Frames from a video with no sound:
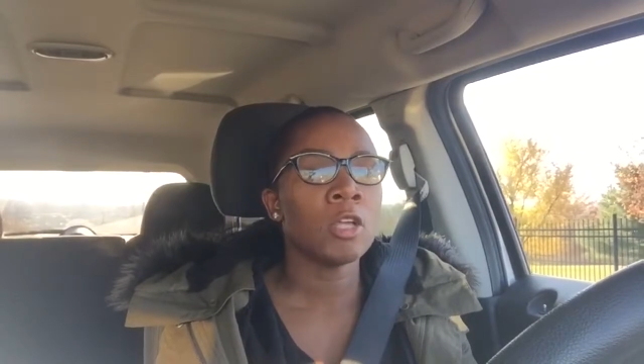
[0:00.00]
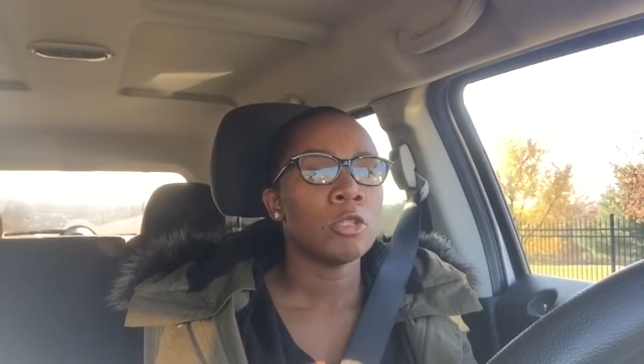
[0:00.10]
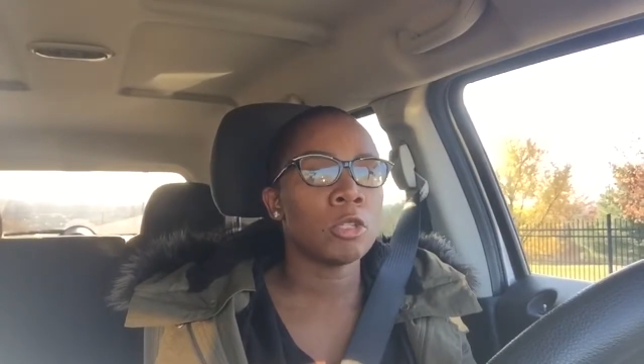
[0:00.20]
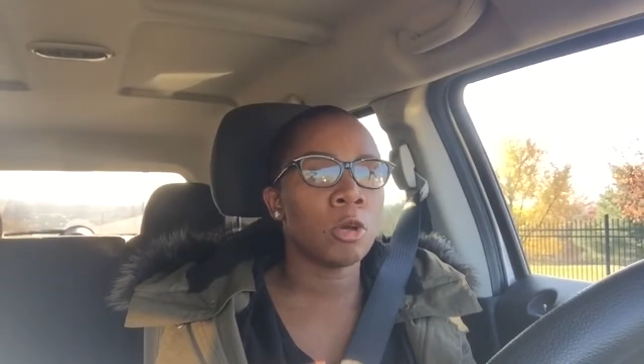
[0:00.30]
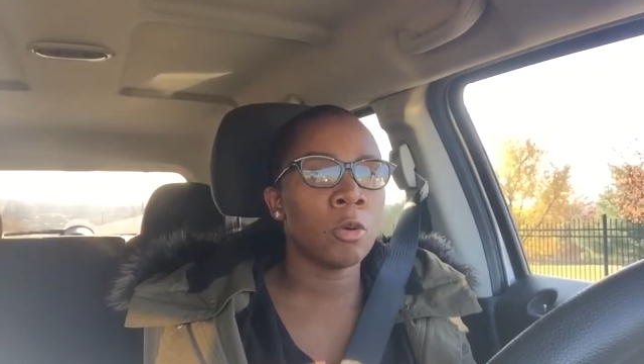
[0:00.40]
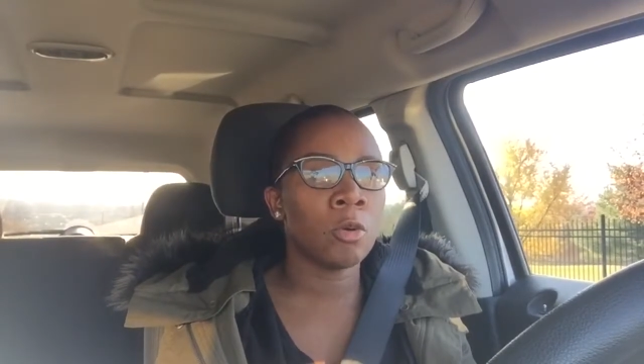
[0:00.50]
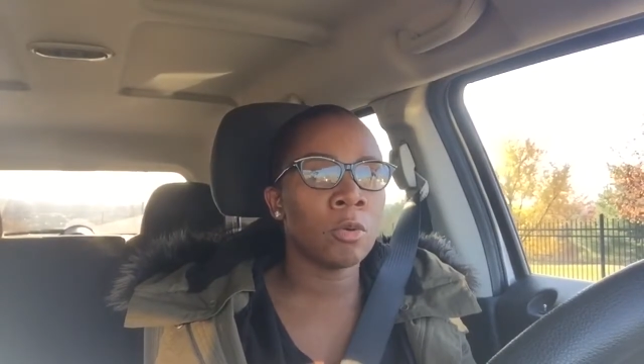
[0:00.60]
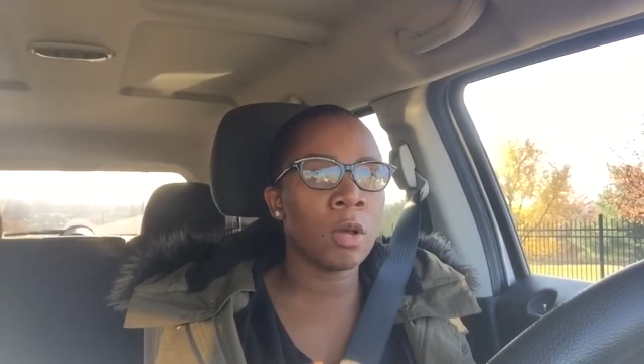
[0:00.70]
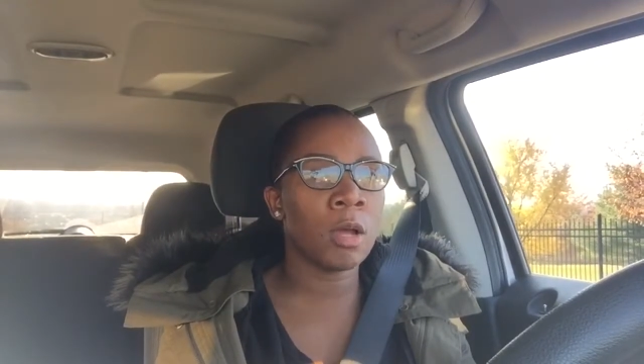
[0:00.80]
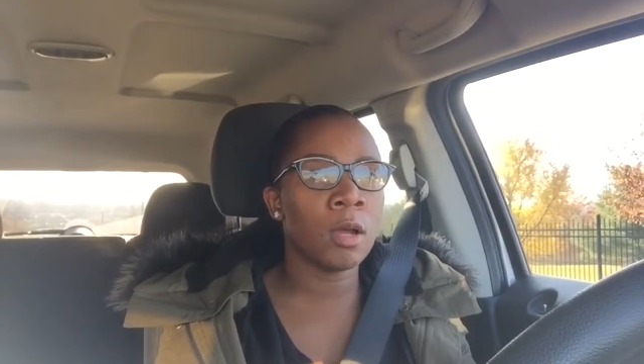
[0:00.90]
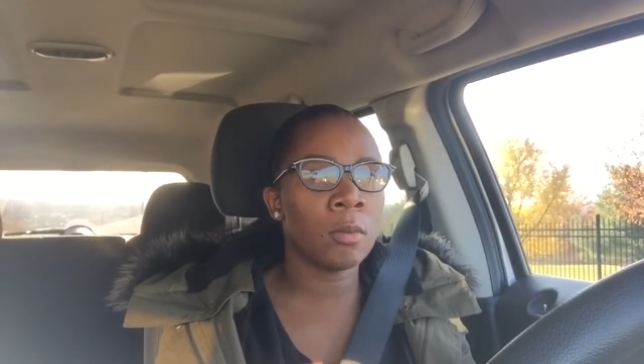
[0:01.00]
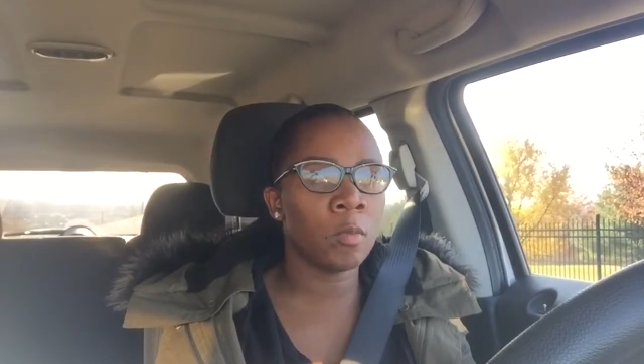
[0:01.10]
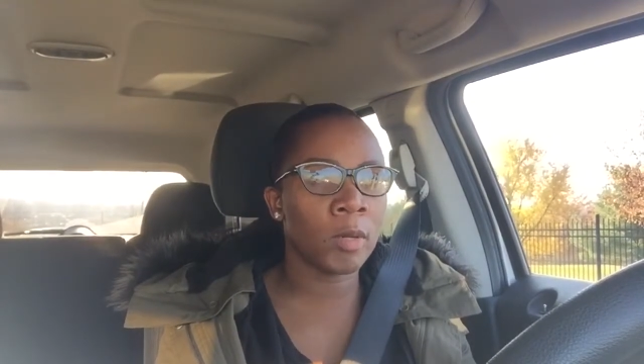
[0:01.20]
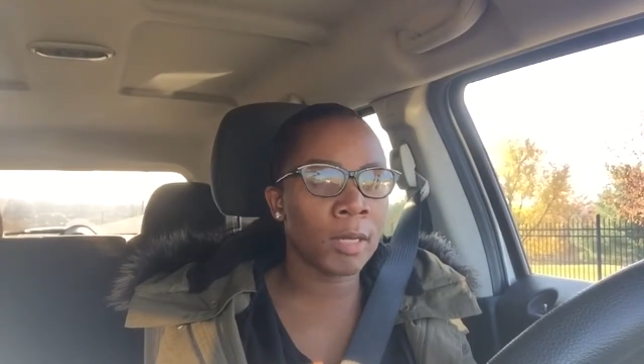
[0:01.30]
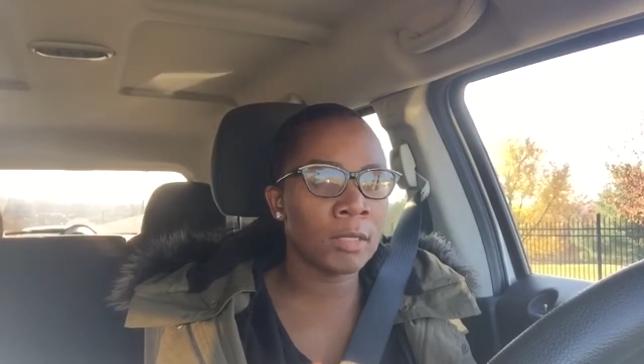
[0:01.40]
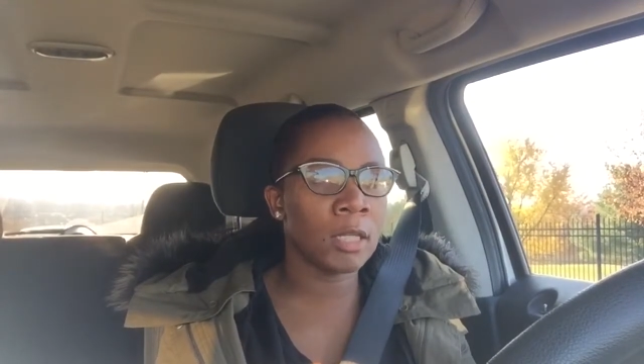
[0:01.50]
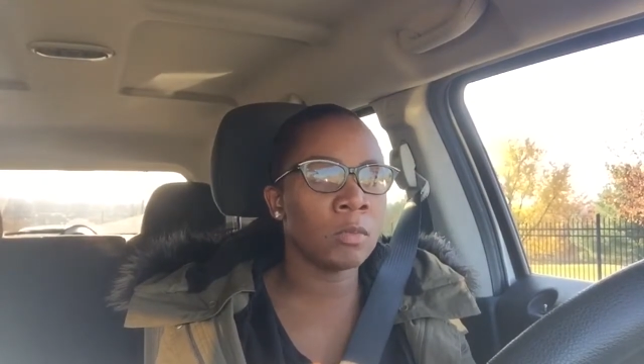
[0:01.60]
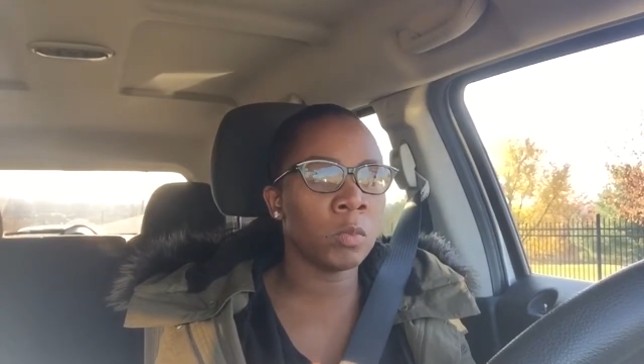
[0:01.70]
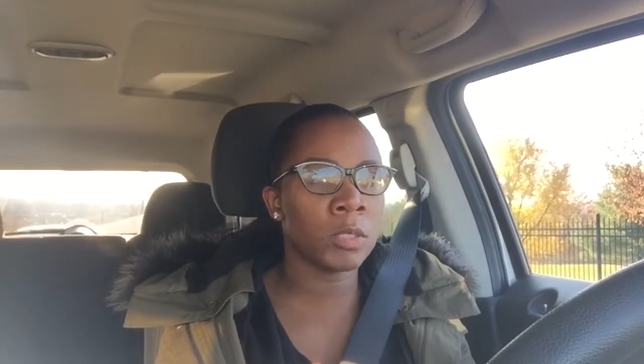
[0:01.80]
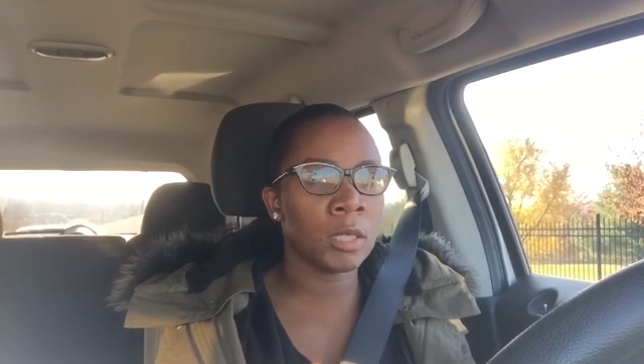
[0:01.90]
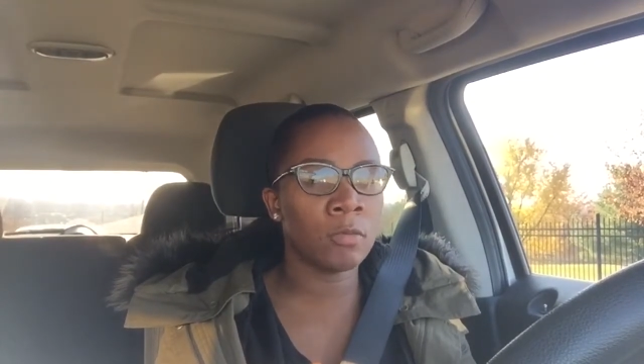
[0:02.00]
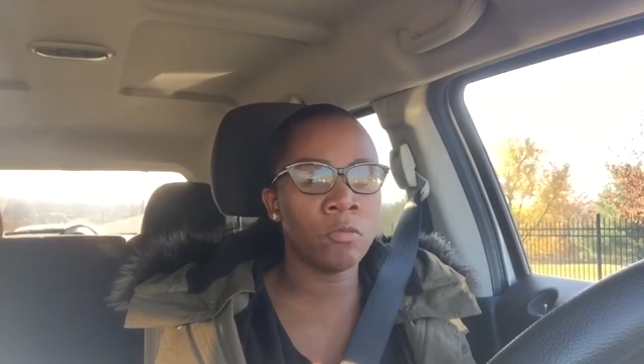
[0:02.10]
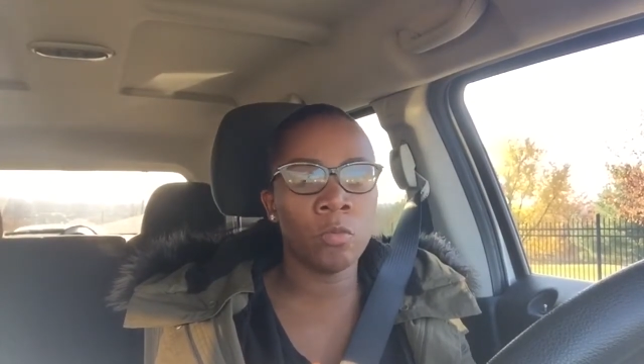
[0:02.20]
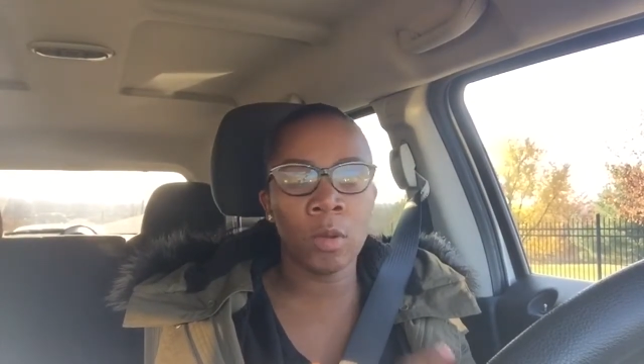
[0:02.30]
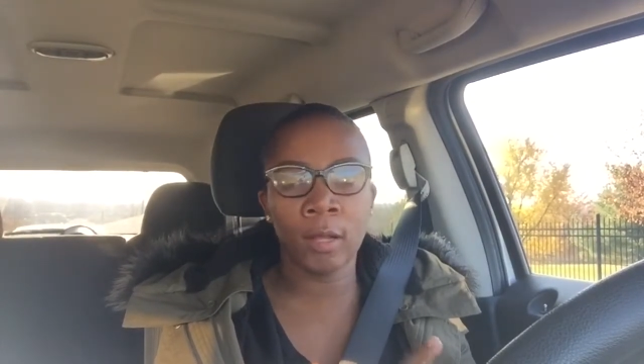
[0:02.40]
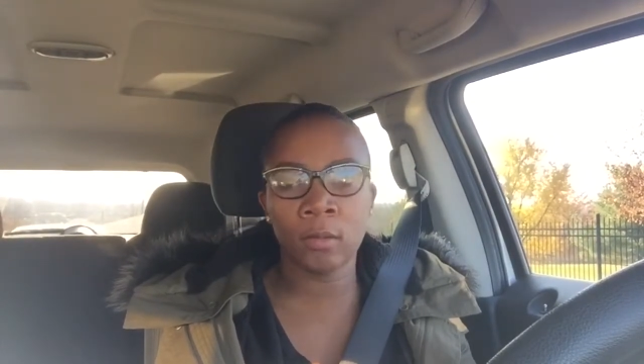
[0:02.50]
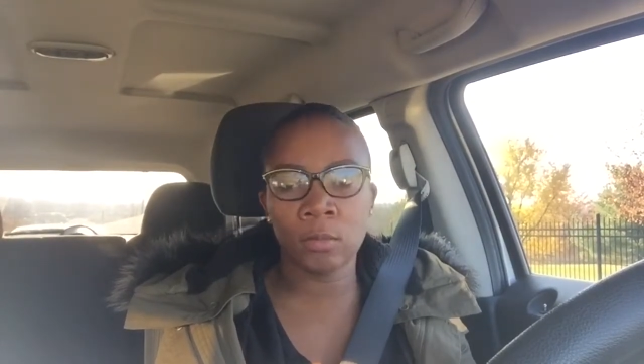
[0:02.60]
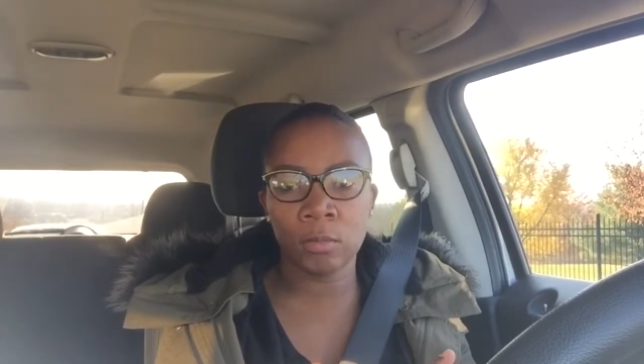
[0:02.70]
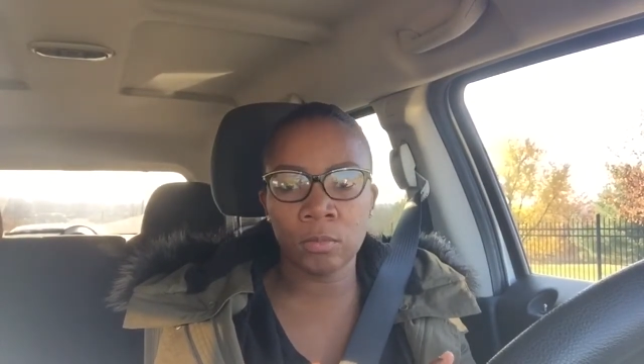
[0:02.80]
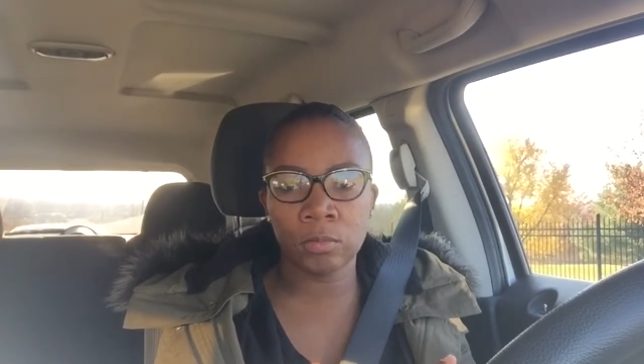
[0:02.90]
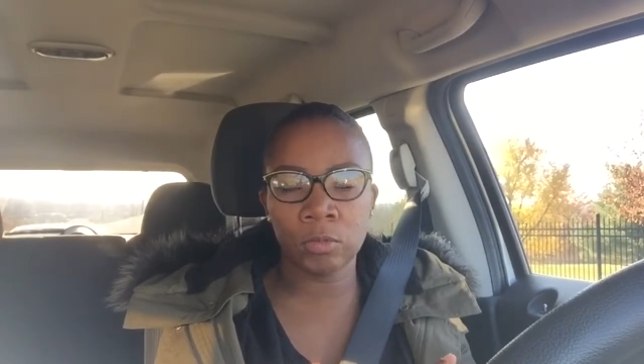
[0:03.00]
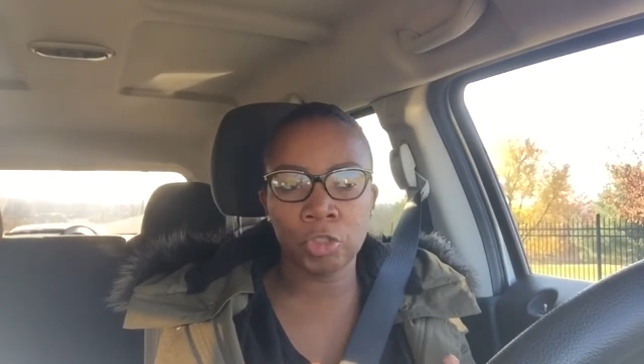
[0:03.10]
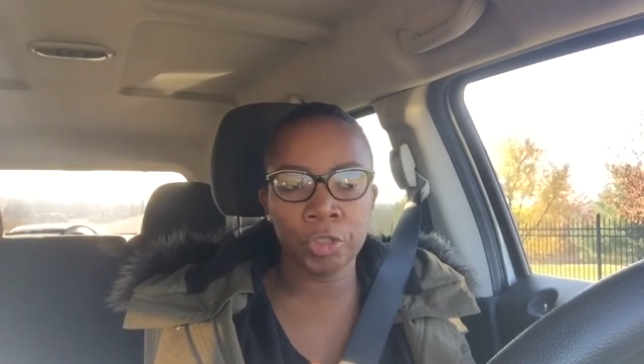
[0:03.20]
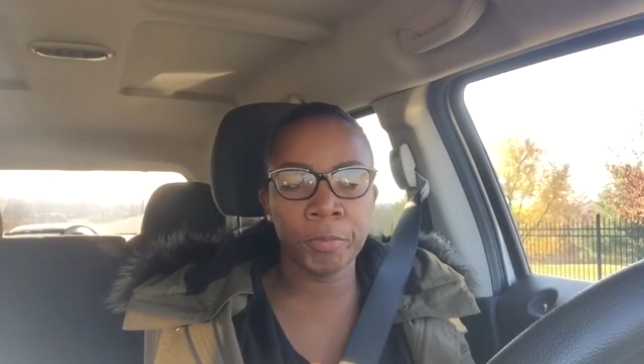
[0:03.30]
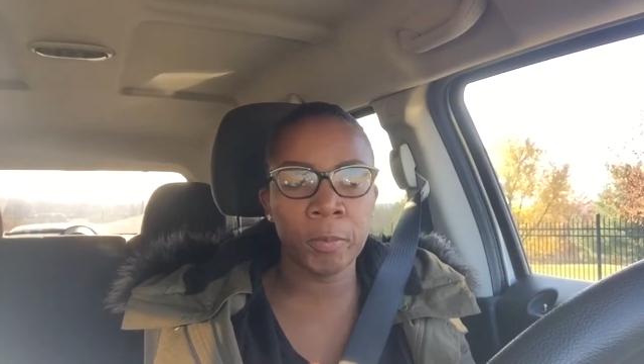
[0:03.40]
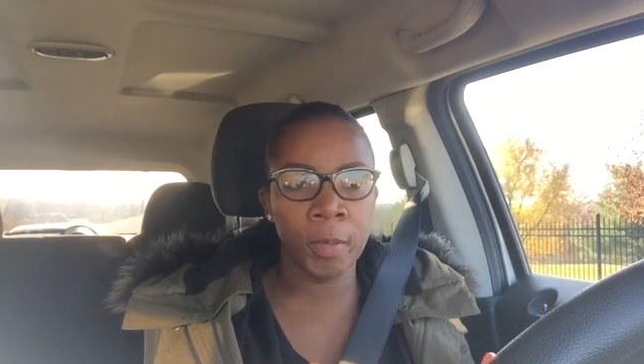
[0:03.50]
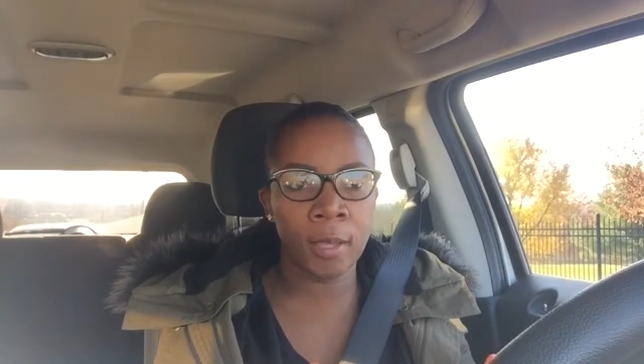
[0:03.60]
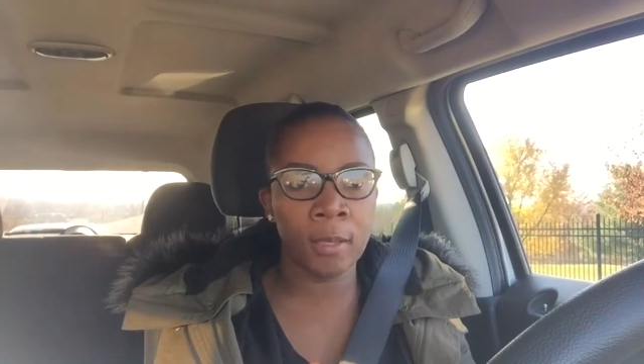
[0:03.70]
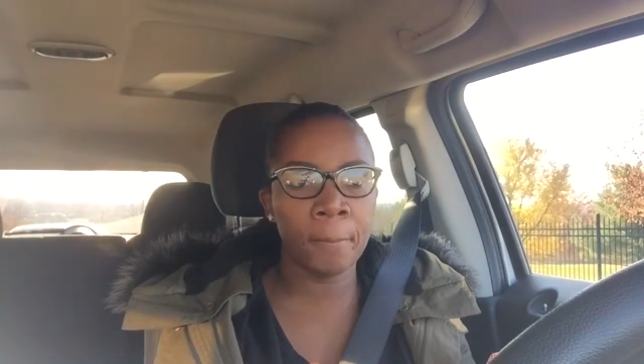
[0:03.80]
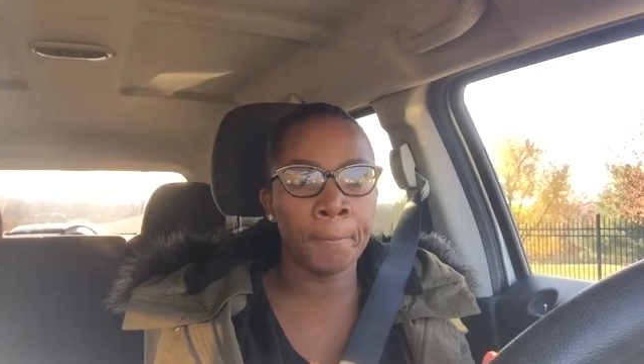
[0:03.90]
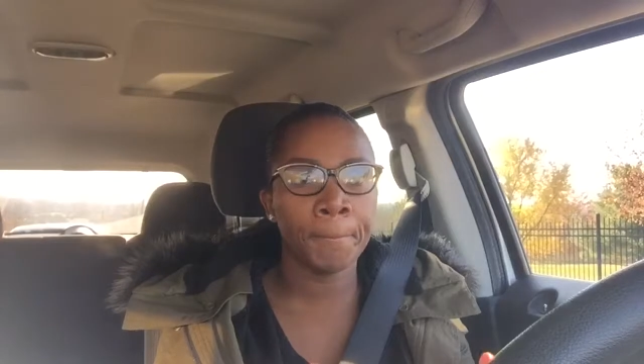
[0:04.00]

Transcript: So what I did was I stripped the bed.